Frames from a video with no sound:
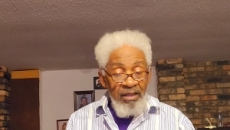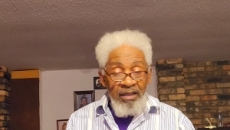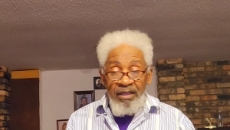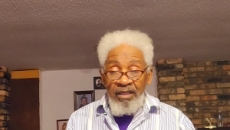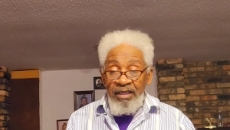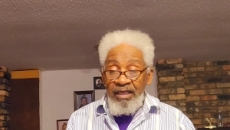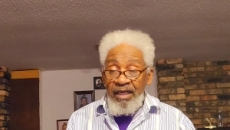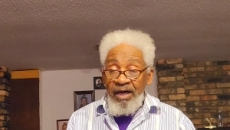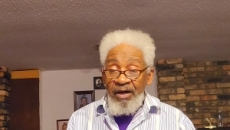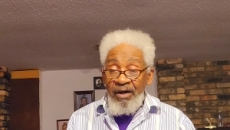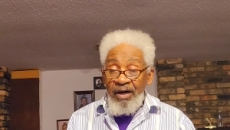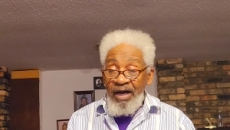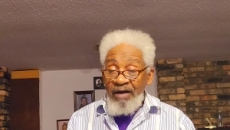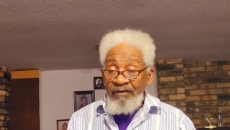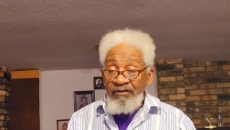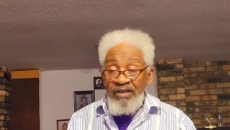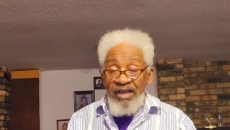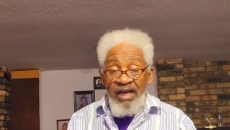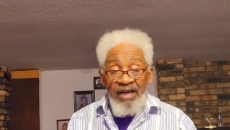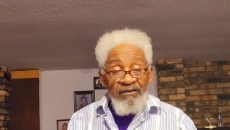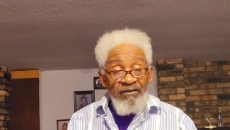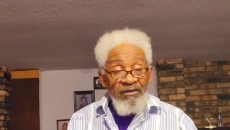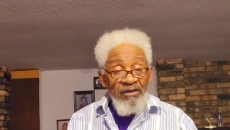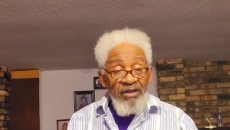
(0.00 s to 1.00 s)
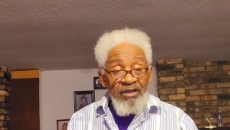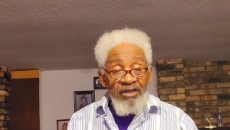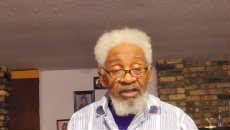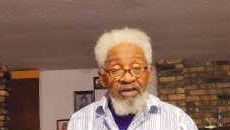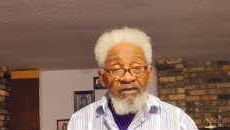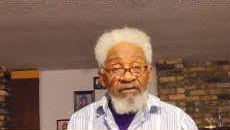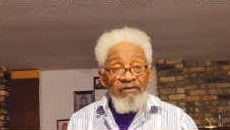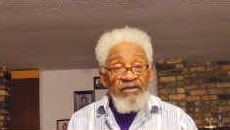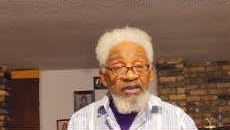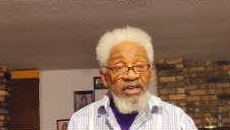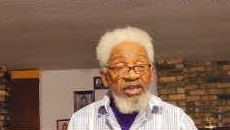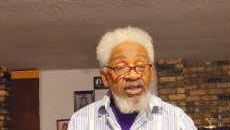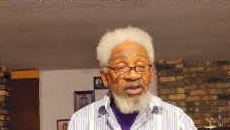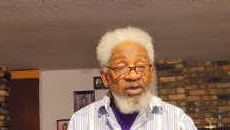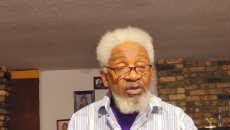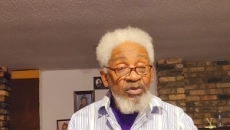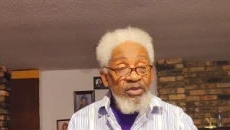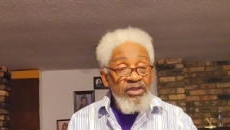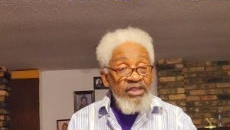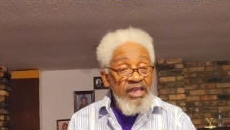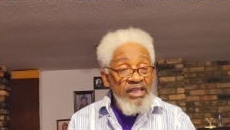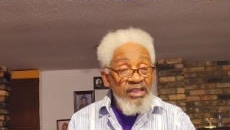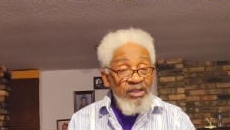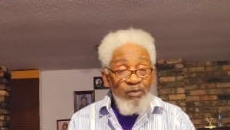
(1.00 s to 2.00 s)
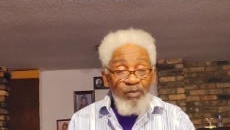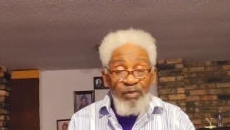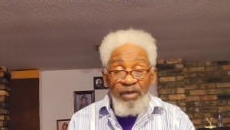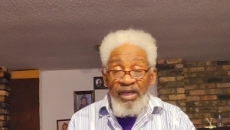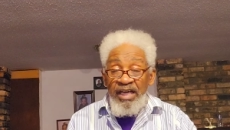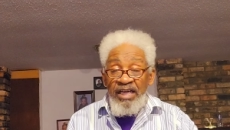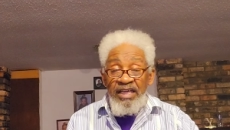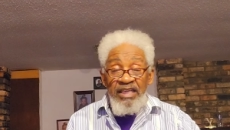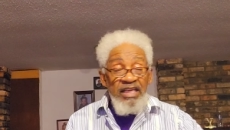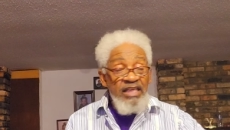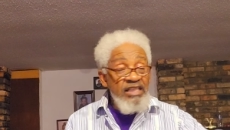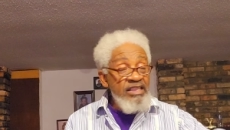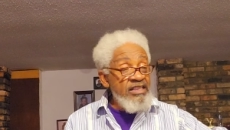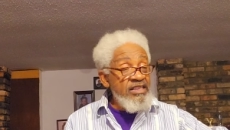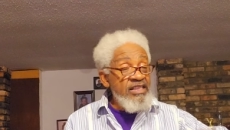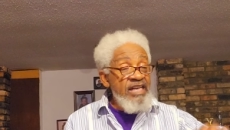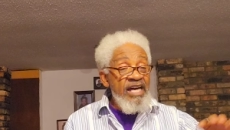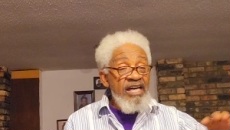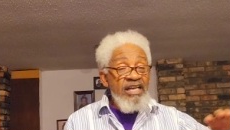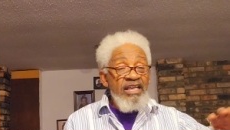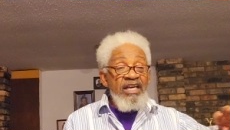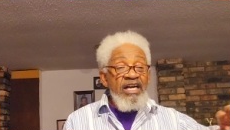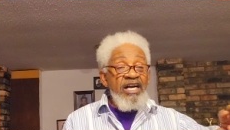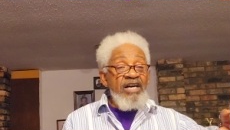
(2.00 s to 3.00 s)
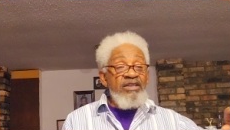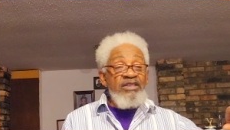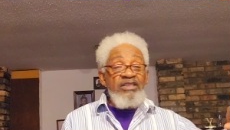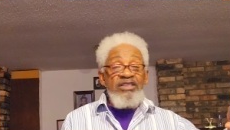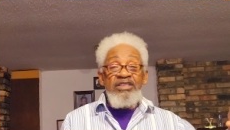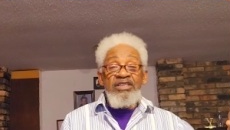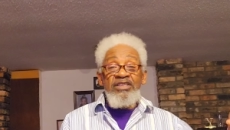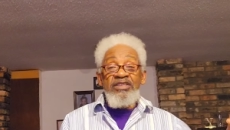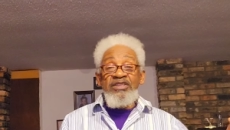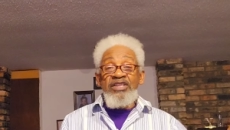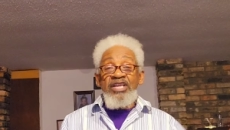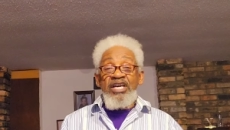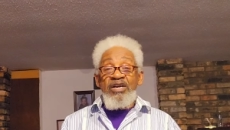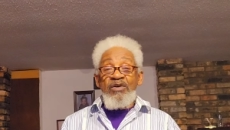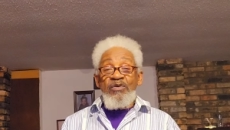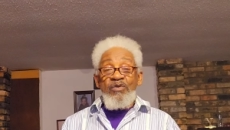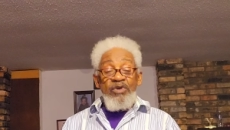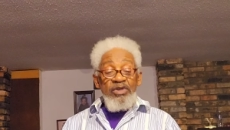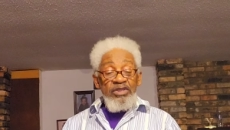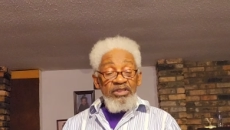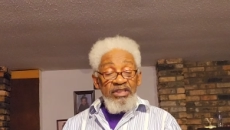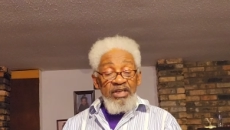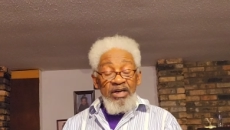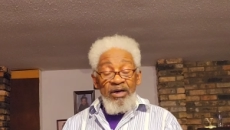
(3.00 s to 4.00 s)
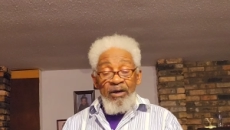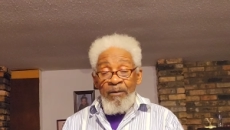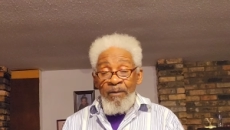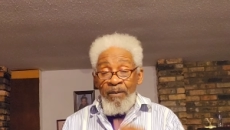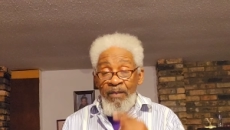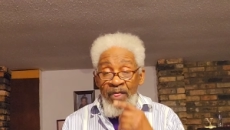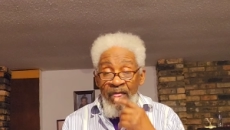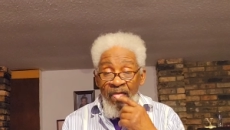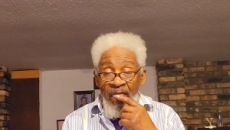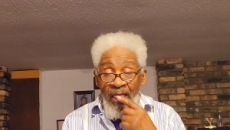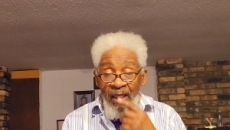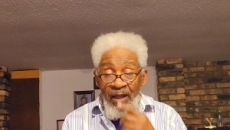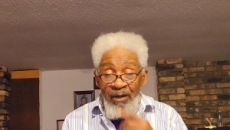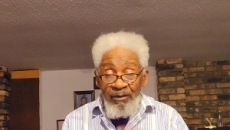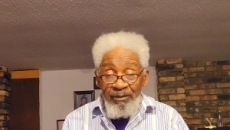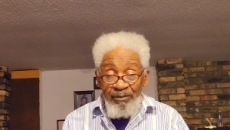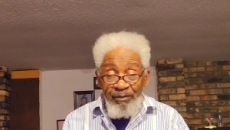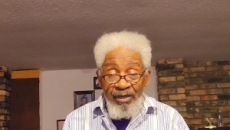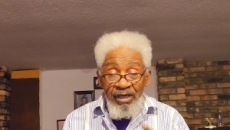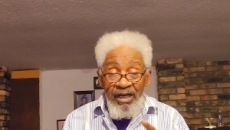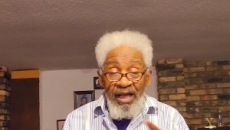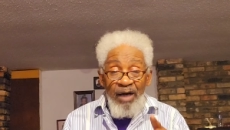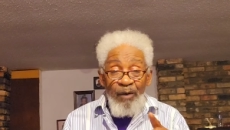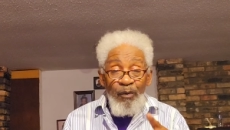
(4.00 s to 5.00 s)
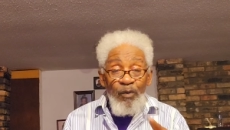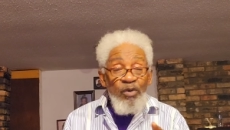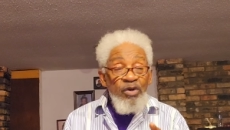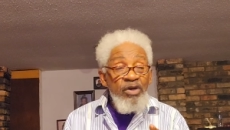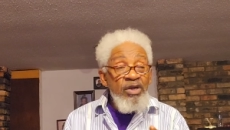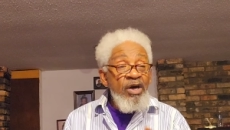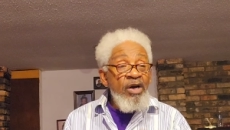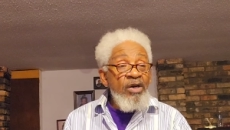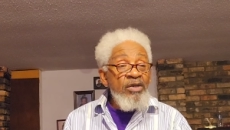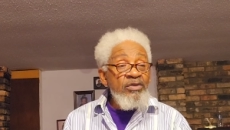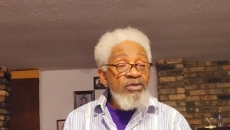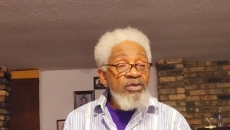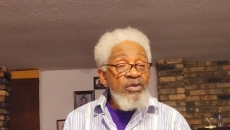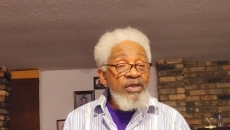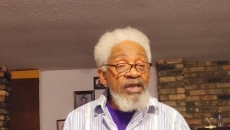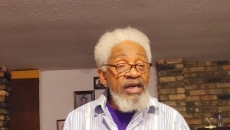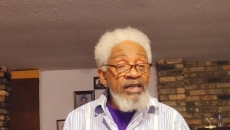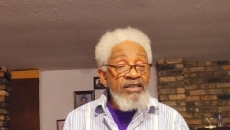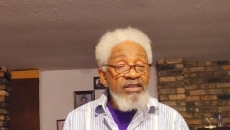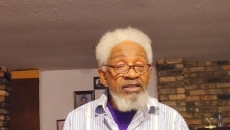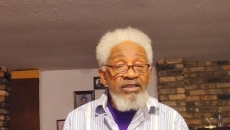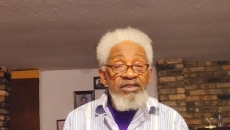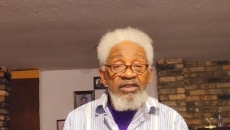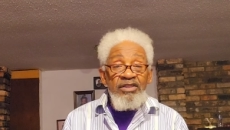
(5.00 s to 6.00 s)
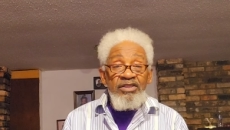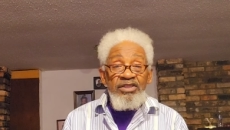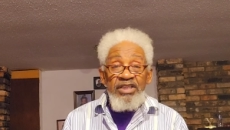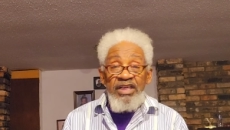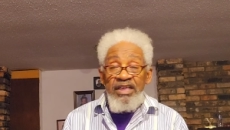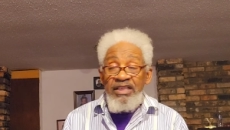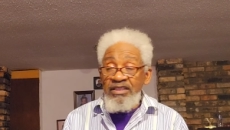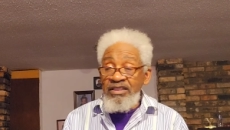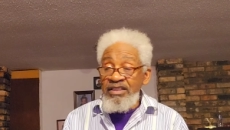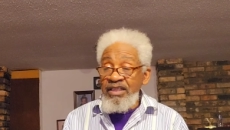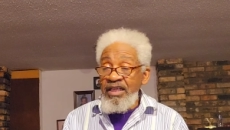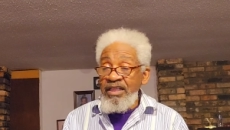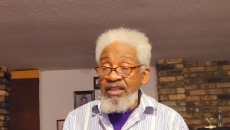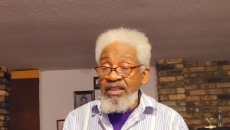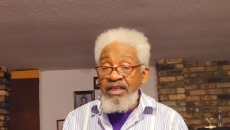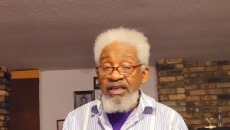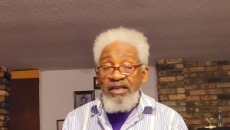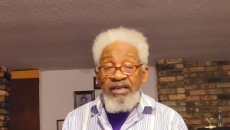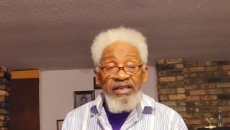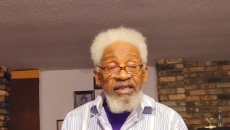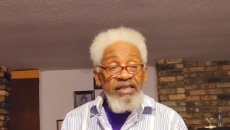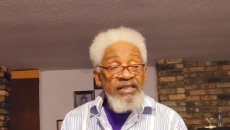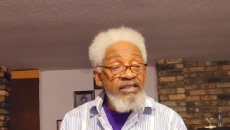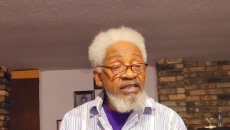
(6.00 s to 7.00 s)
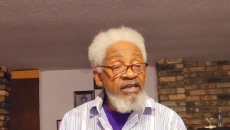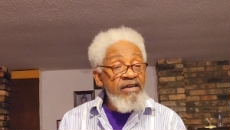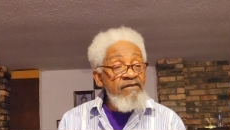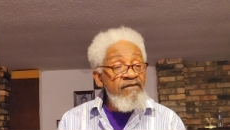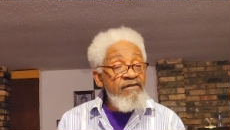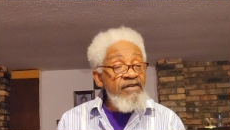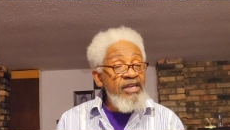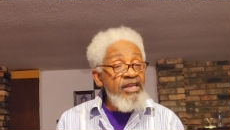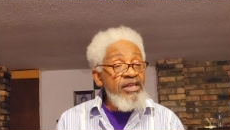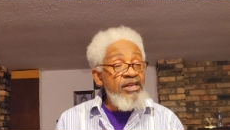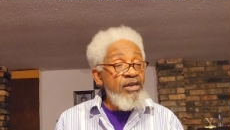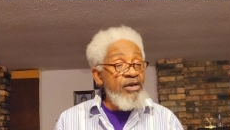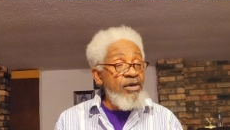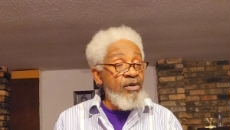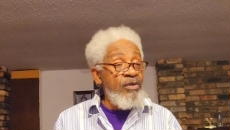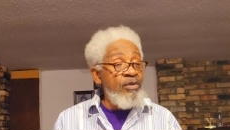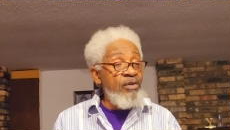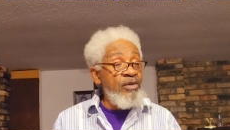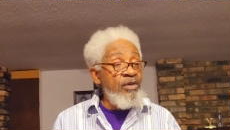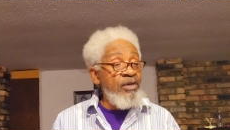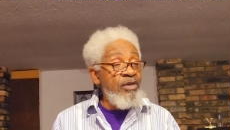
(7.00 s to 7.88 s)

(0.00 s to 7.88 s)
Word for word: Now, I've gotten enough videos to explain exactly how this thing works out. But I would also like to suggest that there is a video